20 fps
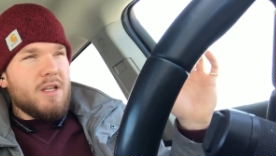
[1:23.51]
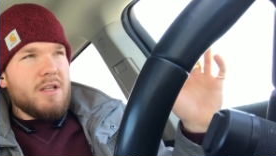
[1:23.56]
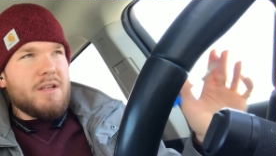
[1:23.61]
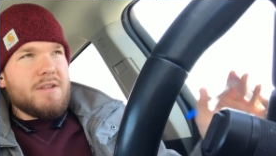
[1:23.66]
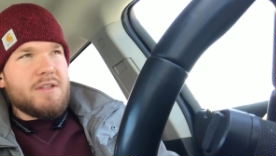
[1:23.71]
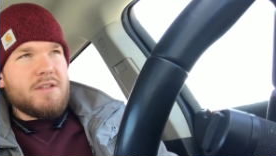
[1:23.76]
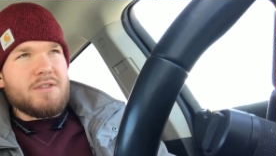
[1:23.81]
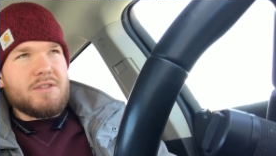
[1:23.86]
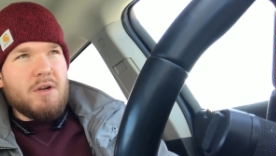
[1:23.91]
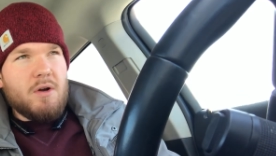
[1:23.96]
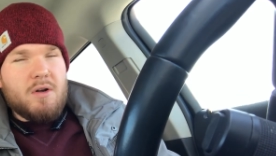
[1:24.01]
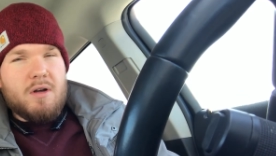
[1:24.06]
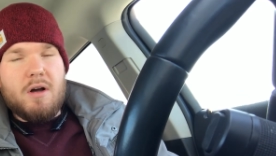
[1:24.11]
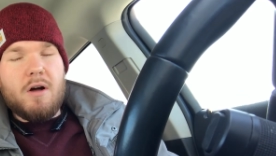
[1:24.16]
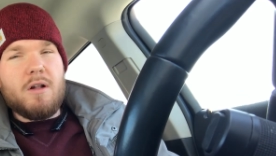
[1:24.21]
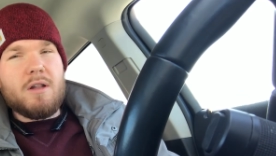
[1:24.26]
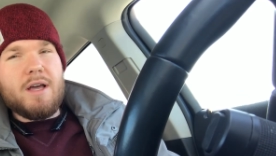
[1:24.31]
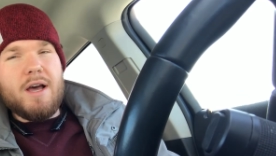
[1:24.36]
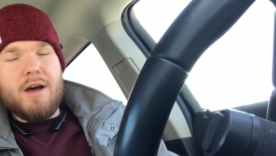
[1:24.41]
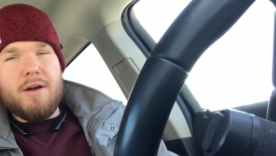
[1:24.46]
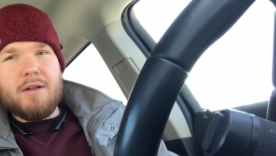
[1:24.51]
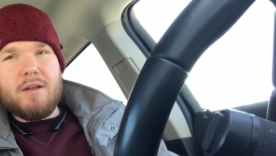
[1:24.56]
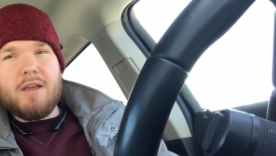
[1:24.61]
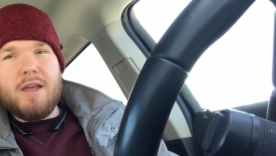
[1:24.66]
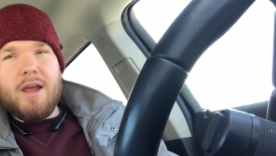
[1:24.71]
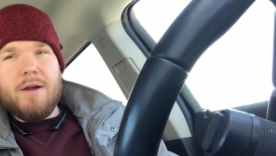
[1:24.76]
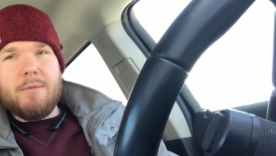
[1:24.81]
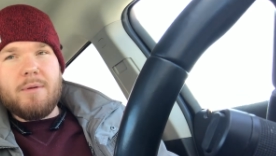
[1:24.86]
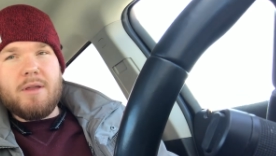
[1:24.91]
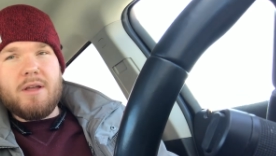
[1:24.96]
because it's so cold out, you
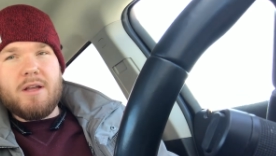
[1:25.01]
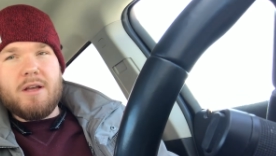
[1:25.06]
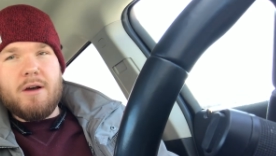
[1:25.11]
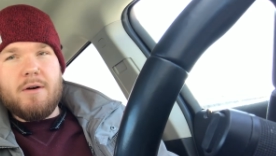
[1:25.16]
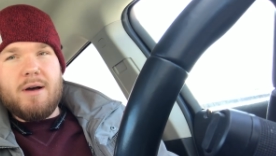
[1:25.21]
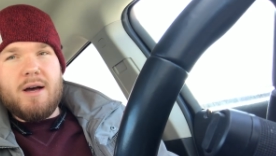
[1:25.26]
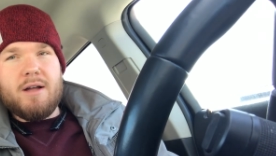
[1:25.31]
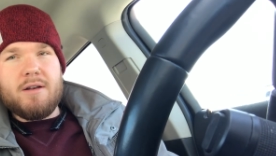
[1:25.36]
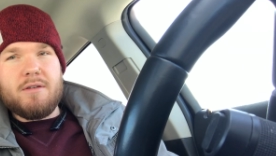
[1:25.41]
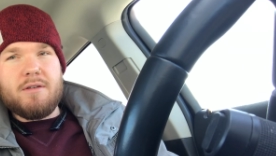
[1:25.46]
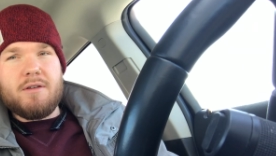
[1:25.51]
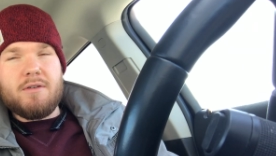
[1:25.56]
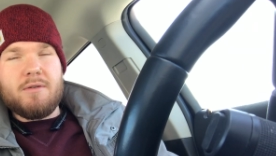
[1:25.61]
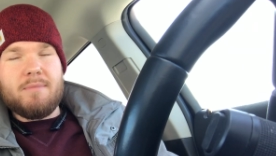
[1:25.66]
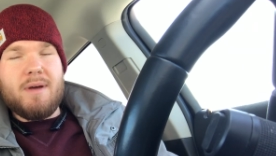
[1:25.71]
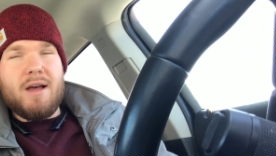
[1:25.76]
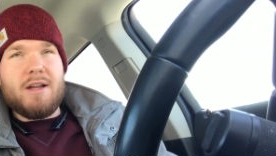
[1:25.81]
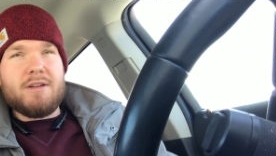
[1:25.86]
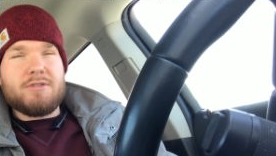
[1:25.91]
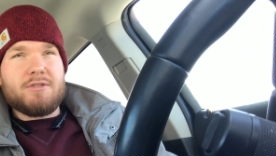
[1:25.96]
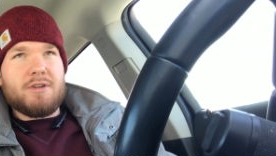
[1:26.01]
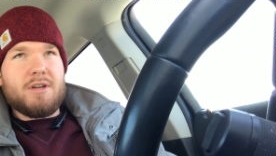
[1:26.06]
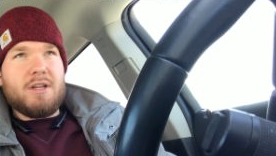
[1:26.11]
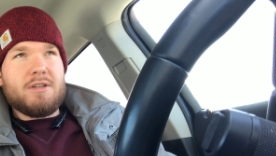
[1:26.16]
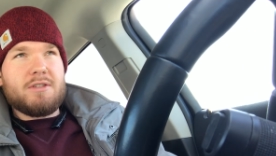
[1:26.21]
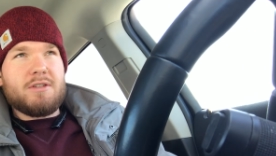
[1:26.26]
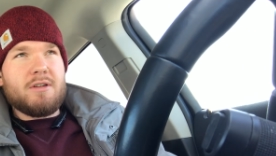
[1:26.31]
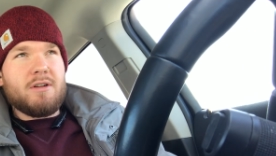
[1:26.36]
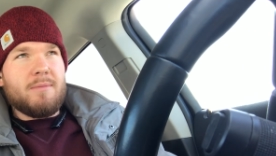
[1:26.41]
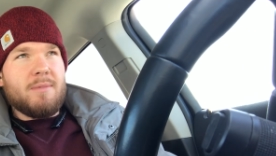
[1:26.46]
can't really go out and do my
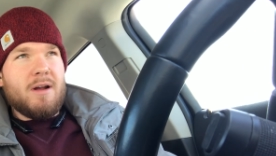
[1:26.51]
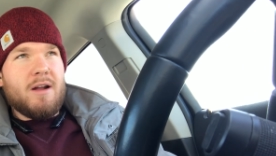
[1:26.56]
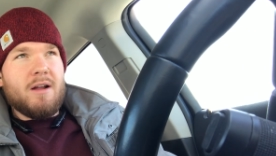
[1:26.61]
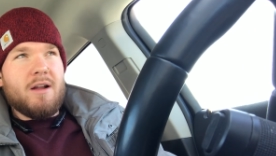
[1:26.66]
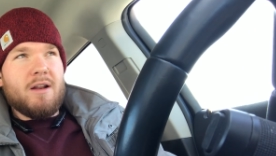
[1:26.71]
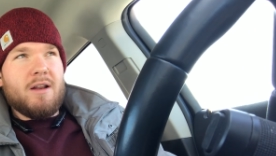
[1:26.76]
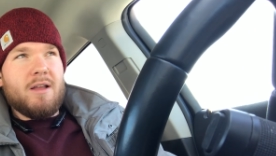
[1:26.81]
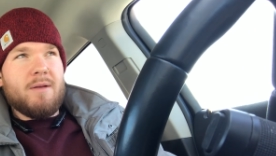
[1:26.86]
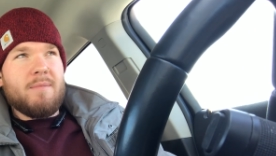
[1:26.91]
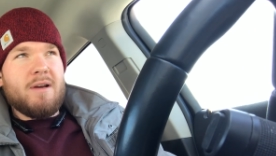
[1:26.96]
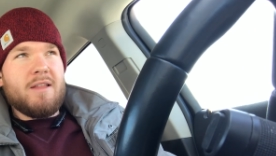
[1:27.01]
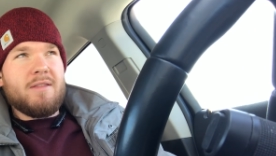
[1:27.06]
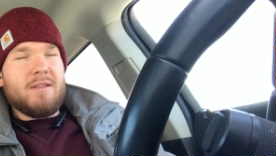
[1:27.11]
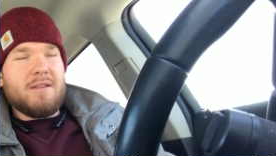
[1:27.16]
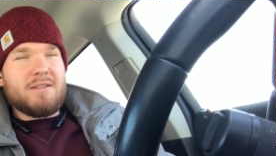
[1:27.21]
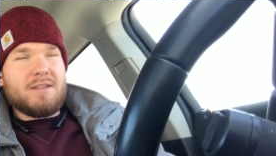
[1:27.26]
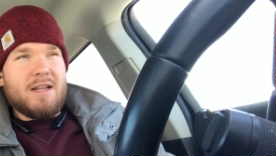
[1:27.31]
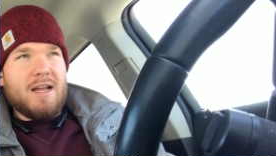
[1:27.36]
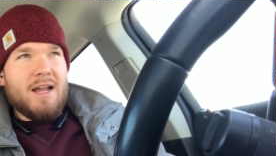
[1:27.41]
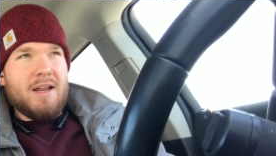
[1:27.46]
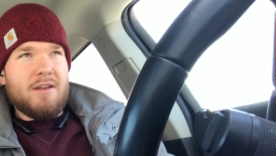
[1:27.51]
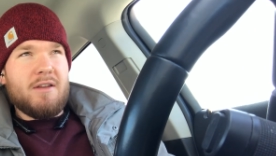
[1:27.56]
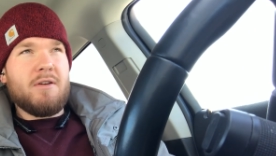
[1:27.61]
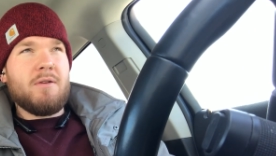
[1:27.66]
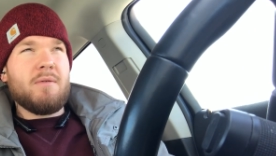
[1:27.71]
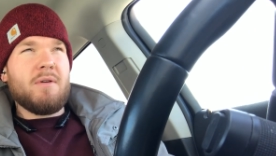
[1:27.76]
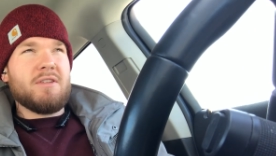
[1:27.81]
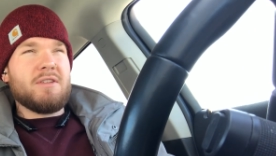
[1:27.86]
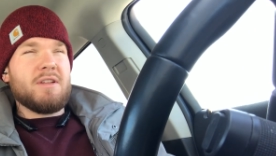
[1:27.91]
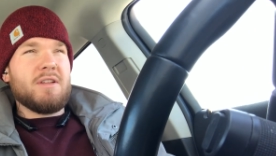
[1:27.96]
traditional marketing methods that I
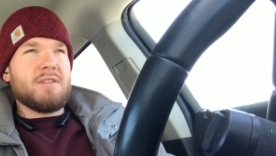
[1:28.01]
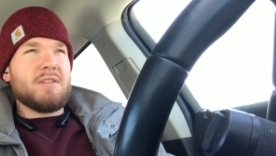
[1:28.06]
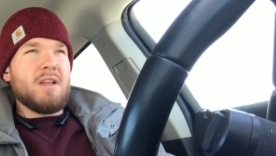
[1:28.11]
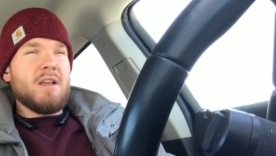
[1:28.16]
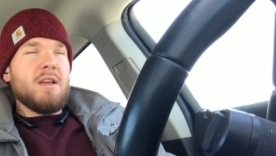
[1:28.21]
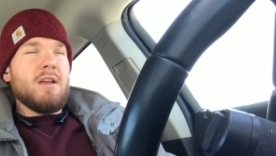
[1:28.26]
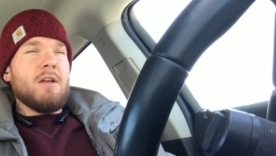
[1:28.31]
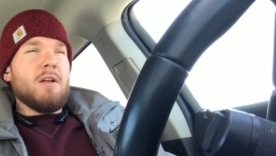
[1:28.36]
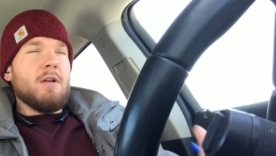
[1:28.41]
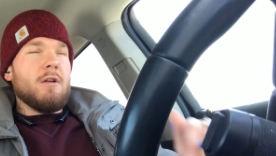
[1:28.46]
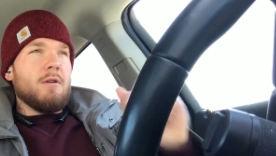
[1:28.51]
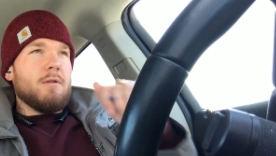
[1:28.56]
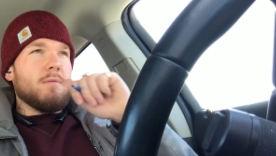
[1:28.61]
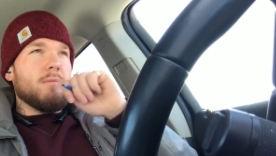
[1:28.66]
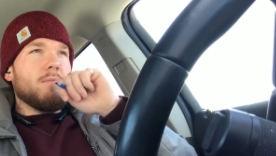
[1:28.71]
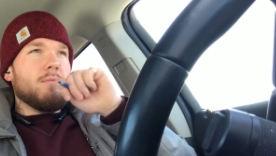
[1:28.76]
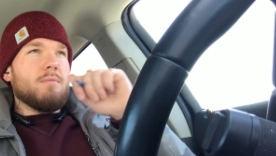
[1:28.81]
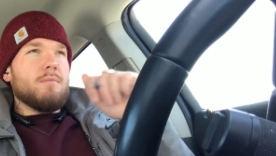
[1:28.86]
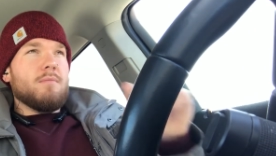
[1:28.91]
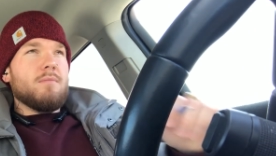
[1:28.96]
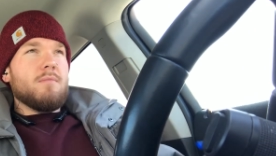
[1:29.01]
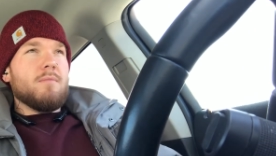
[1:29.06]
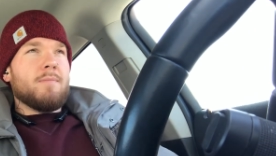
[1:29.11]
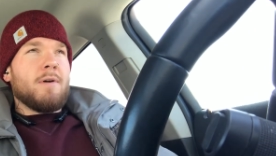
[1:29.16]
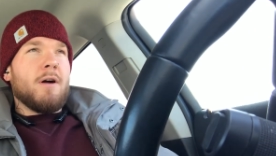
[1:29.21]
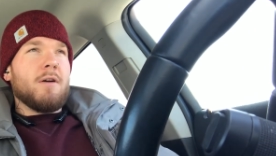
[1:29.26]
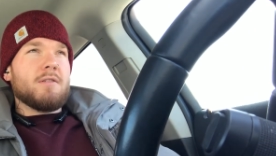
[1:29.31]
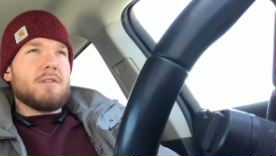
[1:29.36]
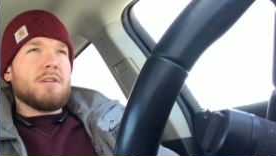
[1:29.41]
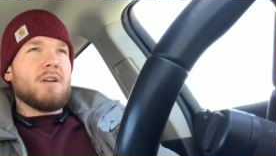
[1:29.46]
do, which is
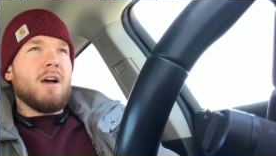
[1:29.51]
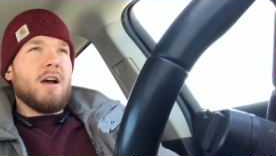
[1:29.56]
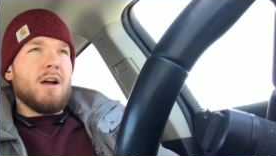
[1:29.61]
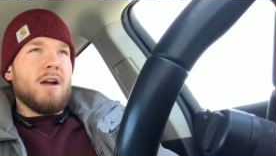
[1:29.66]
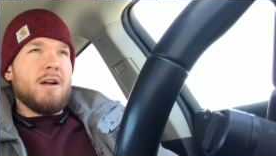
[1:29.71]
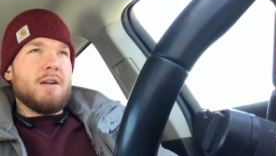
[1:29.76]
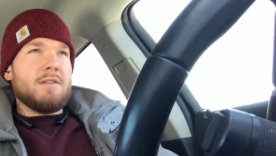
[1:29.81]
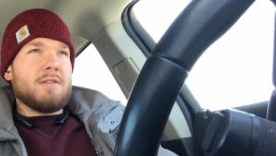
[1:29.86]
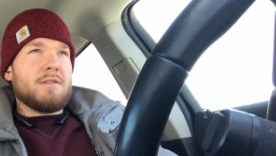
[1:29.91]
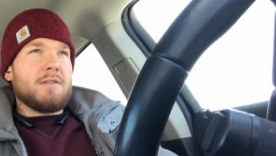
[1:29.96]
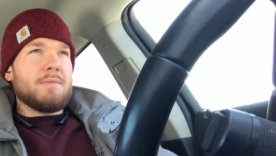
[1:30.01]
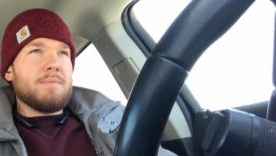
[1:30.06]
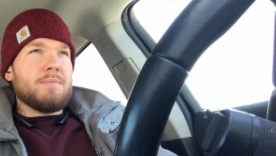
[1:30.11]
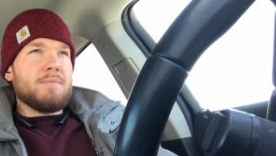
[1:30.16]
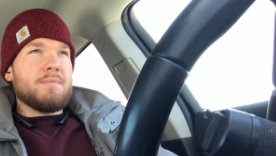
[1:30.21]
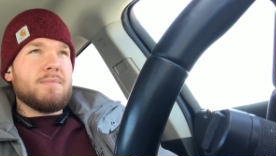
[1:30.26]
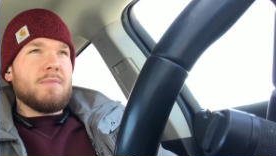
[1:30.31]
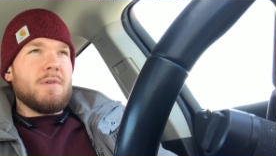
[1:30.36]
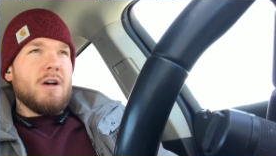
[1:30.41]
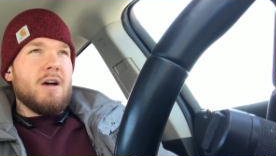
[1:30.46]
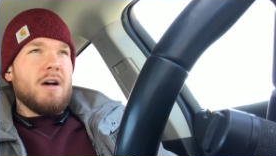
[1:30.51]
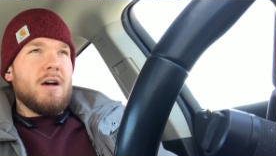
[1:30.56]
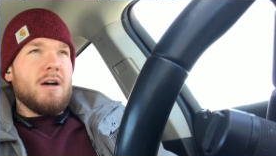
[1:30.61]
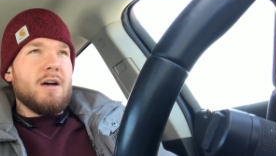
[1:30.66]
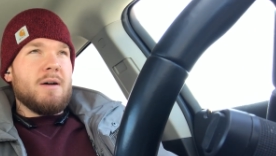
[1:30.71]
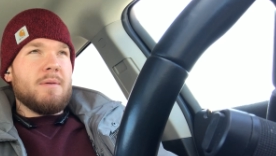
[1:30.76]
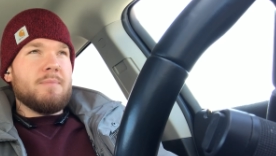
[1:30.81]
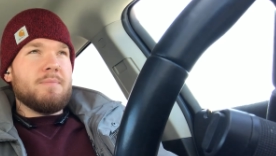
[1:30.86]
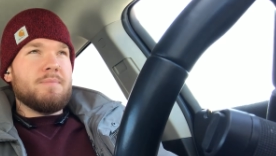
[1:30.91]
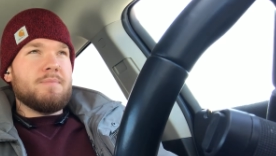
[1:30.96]
postcards.
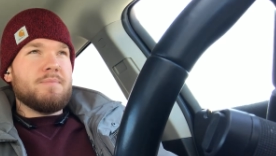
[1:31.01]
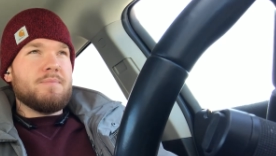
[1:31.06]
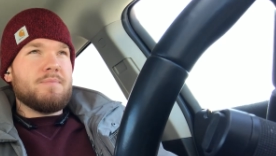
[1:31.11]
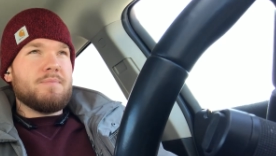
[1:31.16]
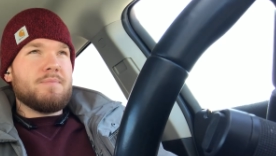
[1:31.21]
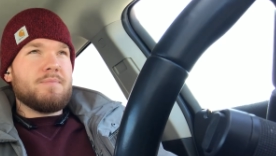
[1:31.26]
Um,